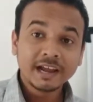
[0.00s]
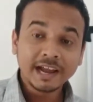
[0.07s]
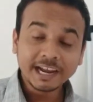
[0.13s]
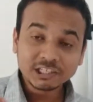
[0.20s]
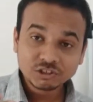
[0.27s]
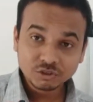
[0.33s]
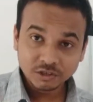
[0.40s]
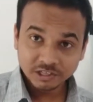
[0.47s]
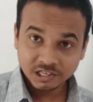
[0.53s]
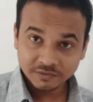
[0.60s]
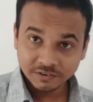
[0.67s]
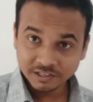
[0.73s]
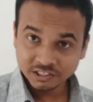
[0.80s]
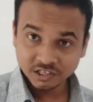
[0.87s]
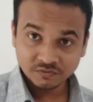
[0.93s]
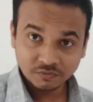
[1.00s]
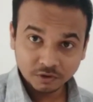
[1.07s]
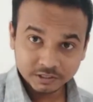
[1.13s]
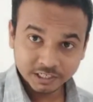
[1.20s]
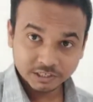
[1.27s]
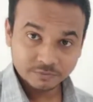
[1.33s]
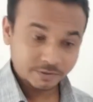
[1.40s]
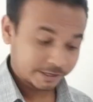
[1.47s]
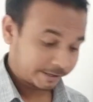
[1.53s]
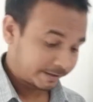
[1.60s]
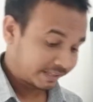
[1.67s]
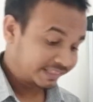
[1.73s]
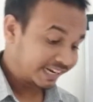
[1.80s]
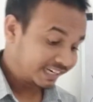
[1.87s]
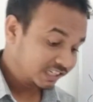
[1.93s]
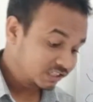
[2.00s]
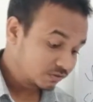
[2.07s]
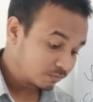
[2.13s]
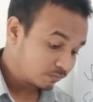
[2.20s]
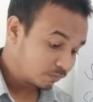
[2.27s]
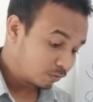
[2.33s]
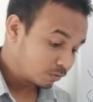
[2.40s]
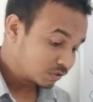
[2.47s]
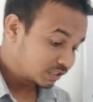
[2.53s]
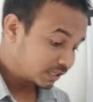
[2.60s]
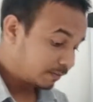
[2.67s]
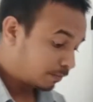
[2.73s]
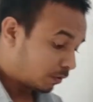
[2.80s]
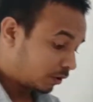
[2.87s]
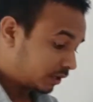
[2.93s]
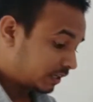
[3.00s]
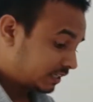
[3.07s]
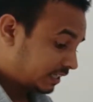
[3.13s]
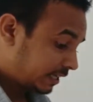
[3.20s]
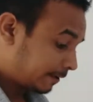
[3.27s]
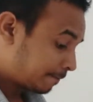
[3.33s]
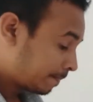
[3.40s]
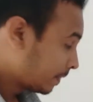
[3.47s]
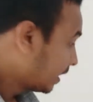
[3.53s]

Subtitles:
actually give a result for that query, and that is most important thing.